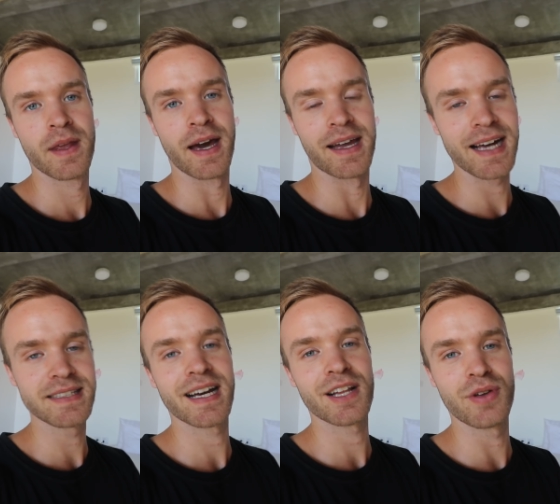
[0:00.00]
And I
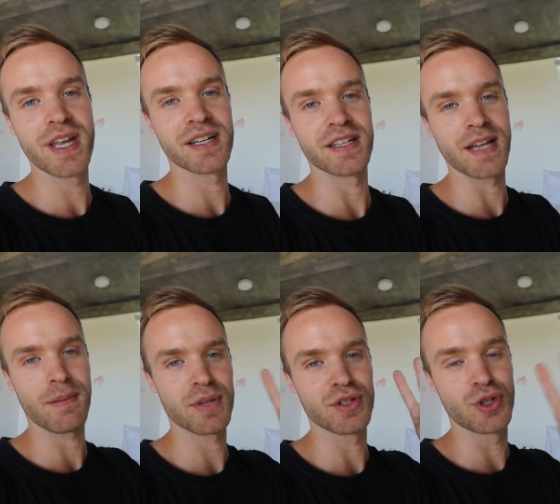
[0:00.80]
tell you here that
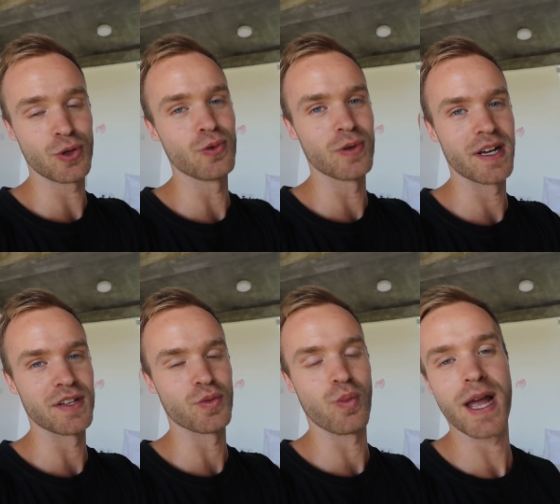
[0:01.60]
number two
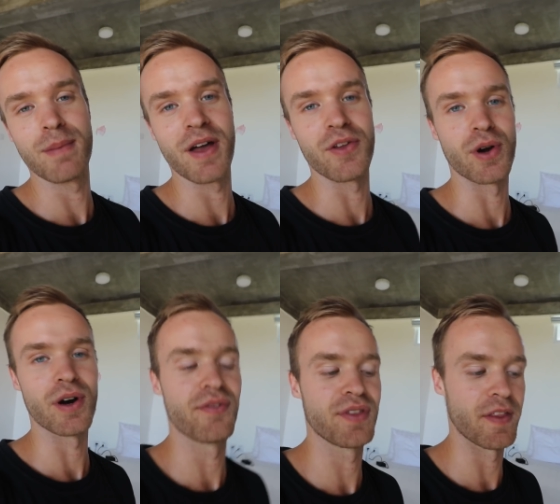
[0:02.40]
is way better
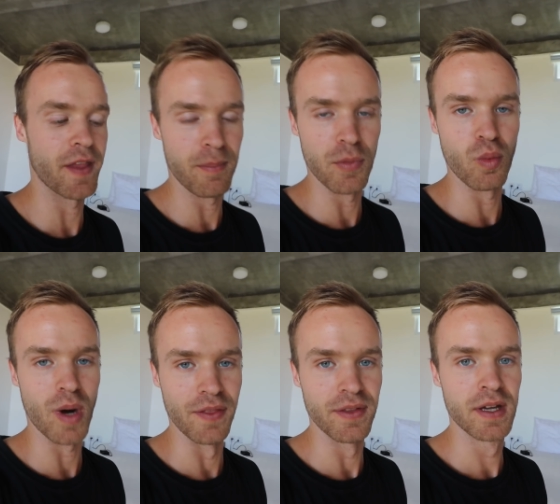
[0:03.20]
off than number
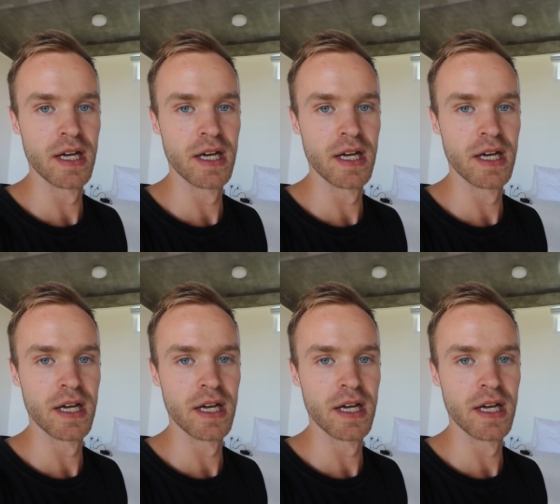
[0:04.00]
one.